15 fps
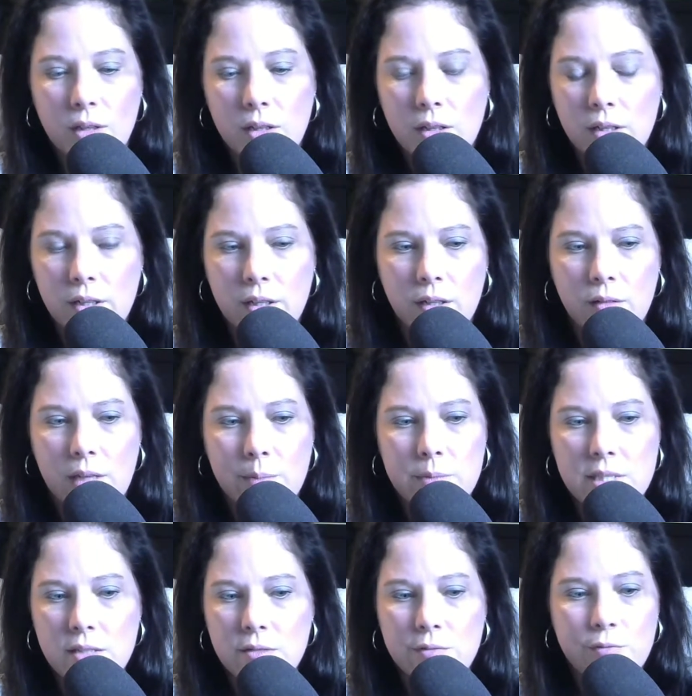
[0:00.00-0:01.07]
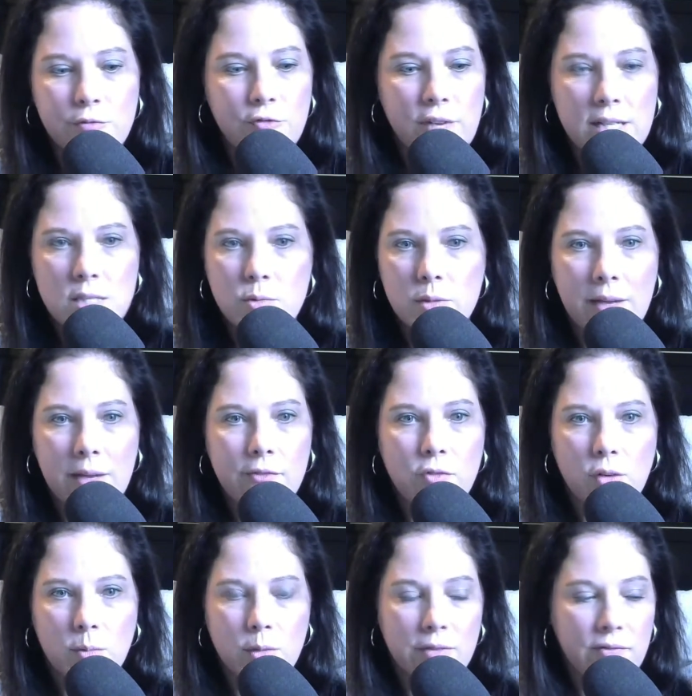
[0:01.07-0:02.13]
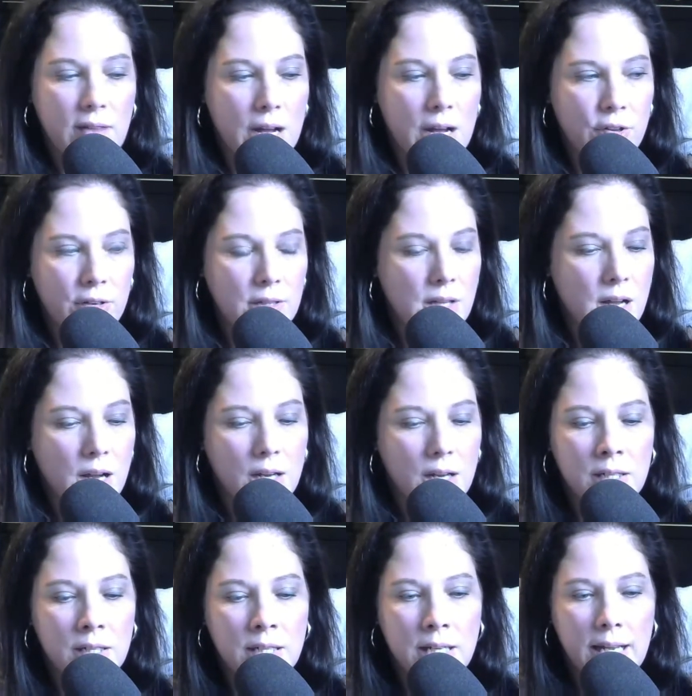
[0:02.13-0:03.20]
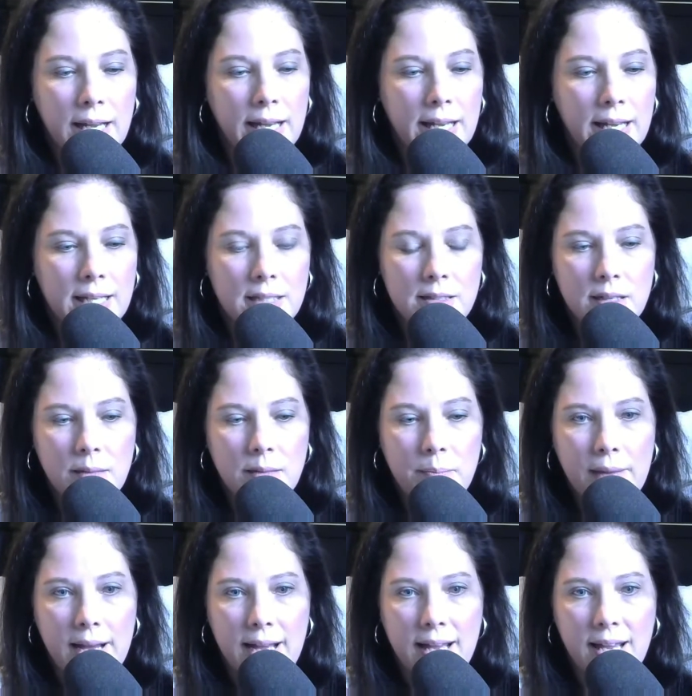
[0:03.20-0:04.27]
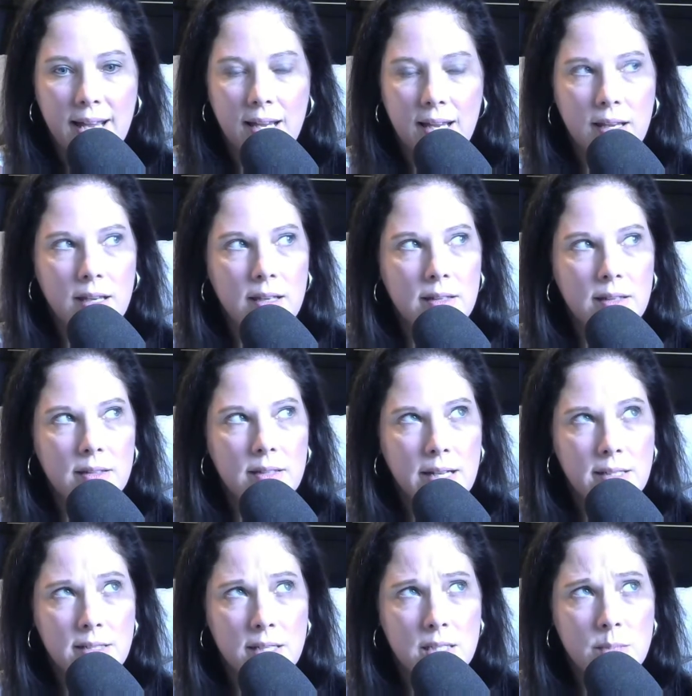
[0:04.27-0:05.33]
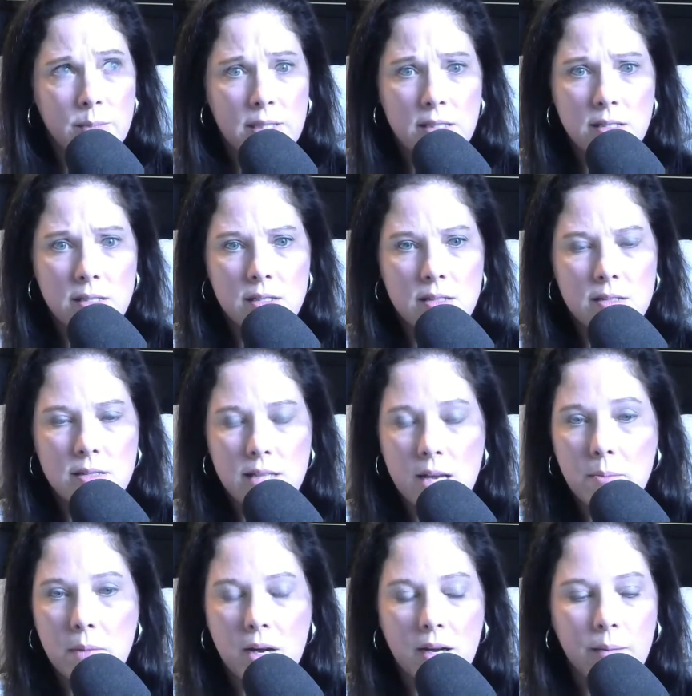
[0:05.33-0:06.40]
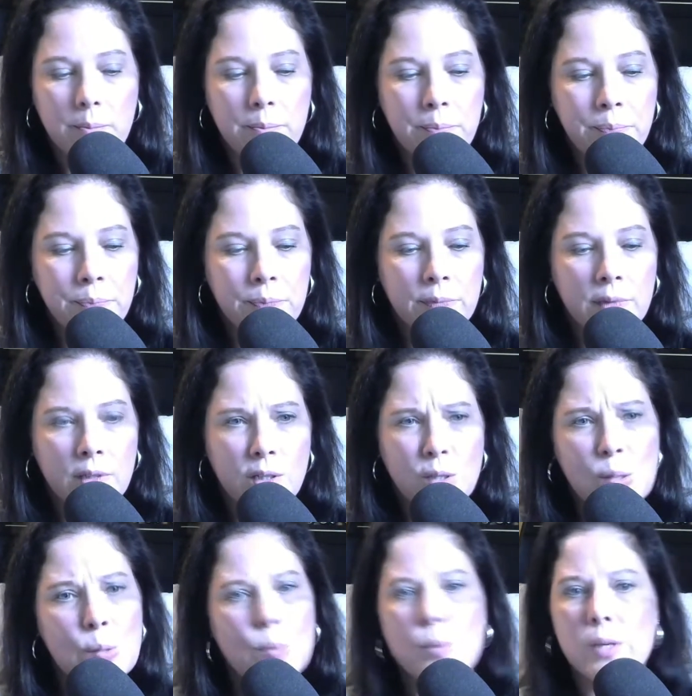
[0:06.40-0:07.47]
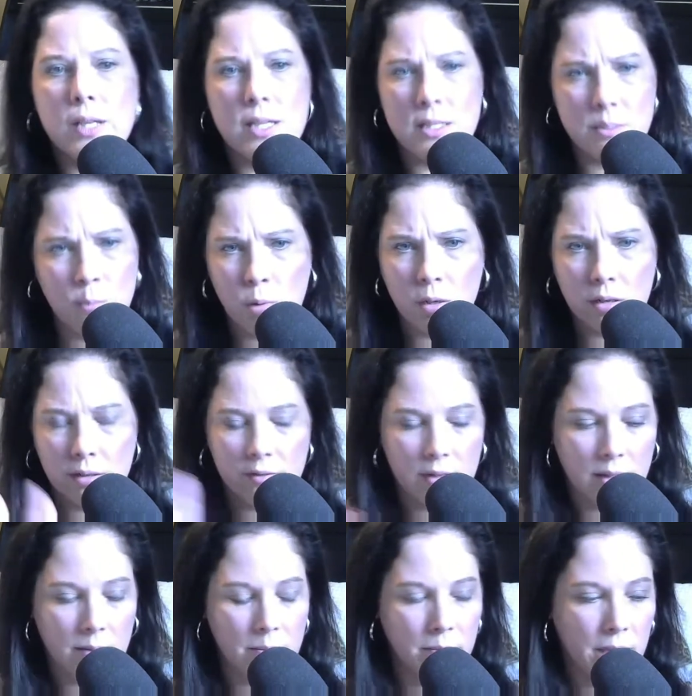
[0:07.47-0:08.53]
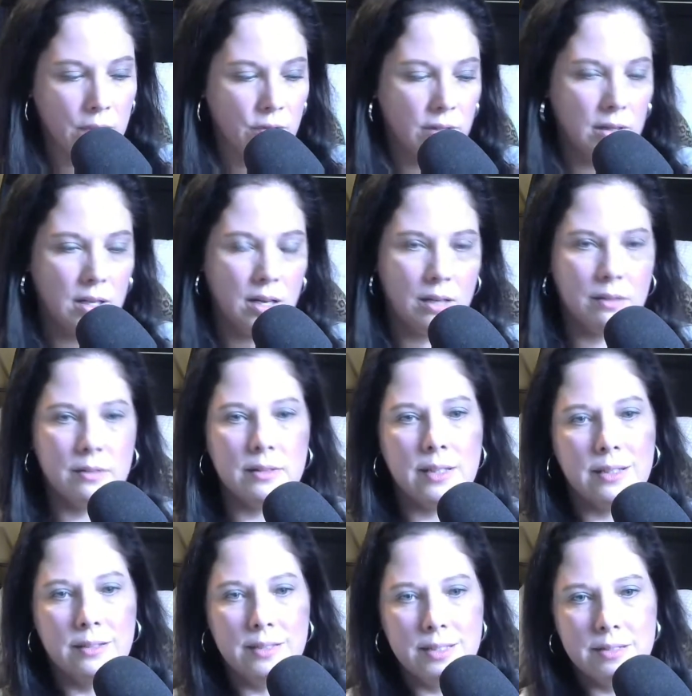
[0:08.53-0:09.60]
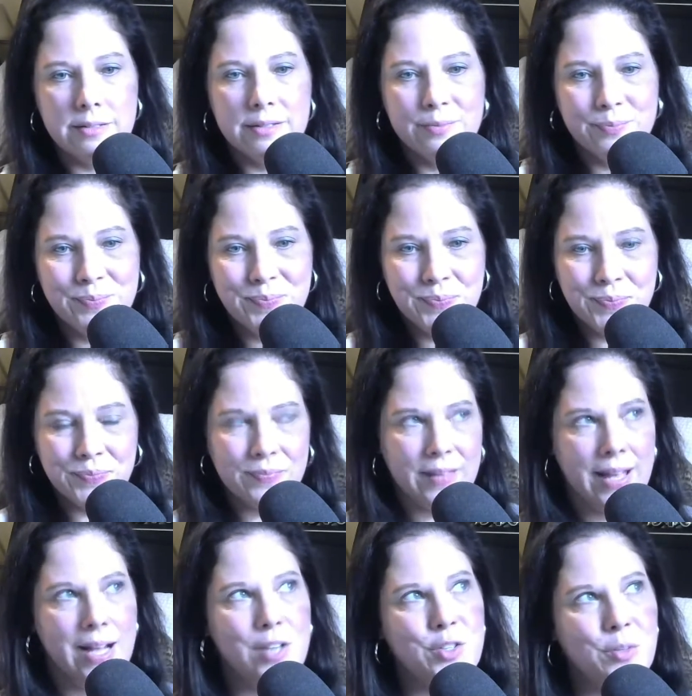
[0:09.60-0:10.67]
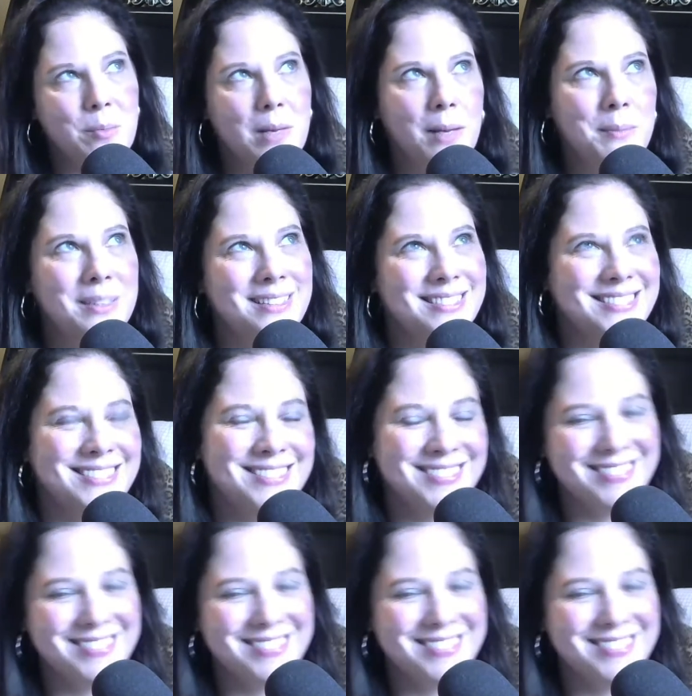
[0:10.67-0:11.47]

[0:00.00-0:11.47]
you know, I'm still friends with my former father in law and my ex husband's stepmom, who is more of a mother in law than his actual mom.